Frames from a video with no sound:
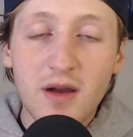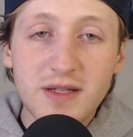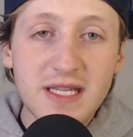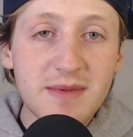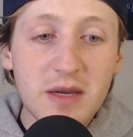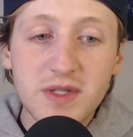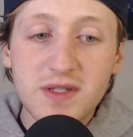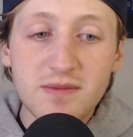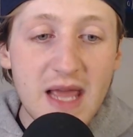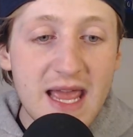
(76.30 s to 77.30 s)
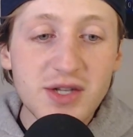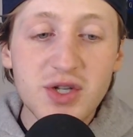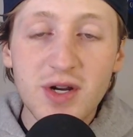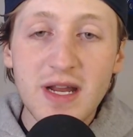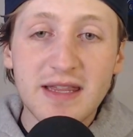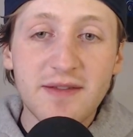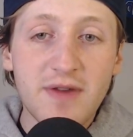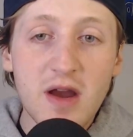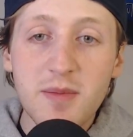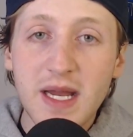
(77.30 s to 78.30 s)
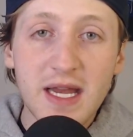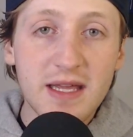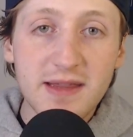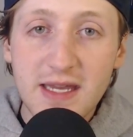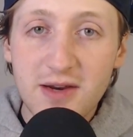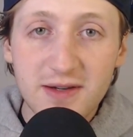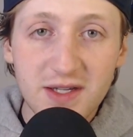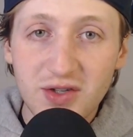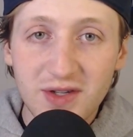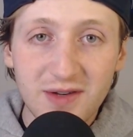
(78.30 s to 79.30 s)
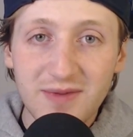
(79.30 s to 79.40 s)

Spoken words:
team that was injured at the very beginning of the year, essentially.